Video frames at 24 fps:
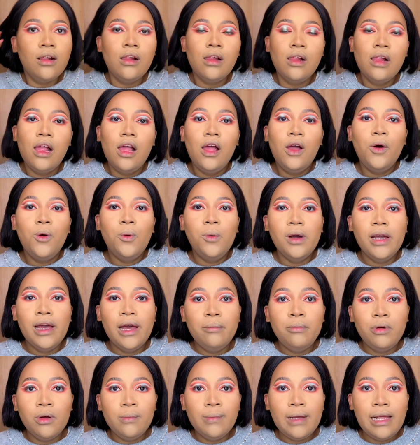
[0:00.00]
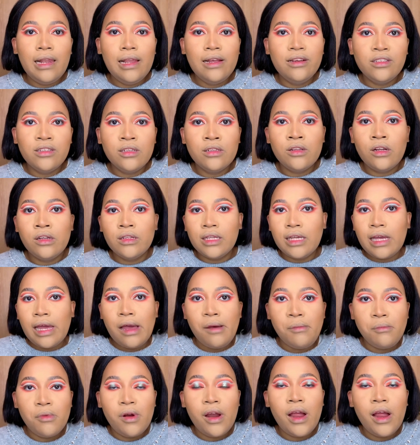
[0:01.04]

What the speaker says: Where I put my lashes on camera.